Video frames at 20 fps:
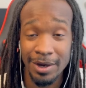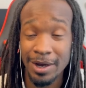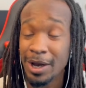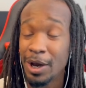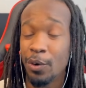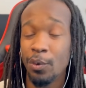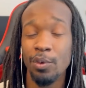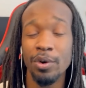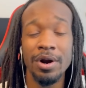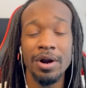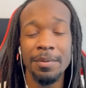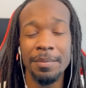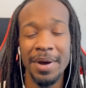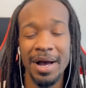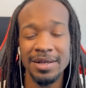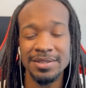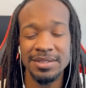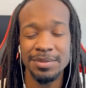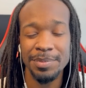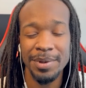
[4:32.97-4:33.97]
We're
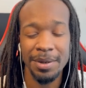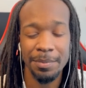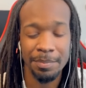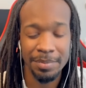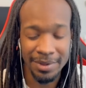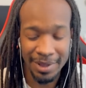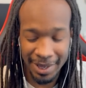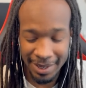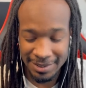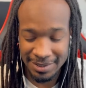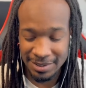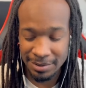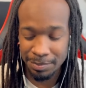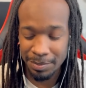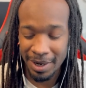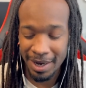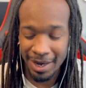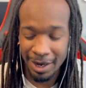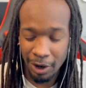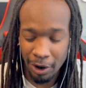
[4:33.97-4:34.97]
about to be blessed
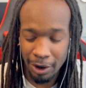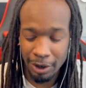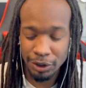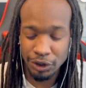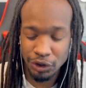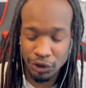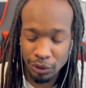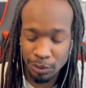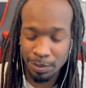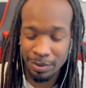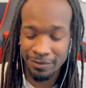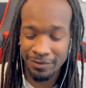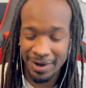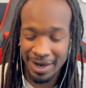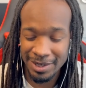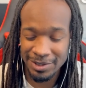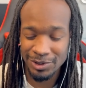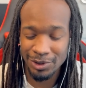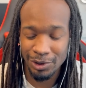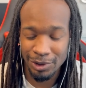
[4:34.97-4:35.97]
by our
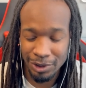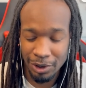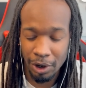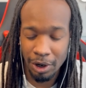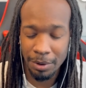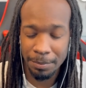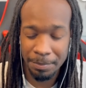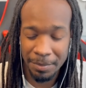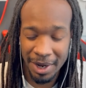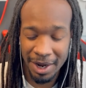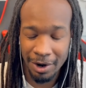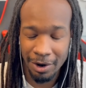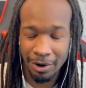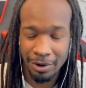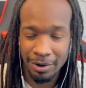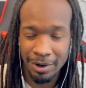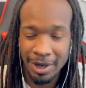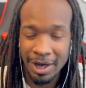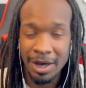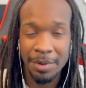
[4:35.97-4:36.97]
supervisor and our mayor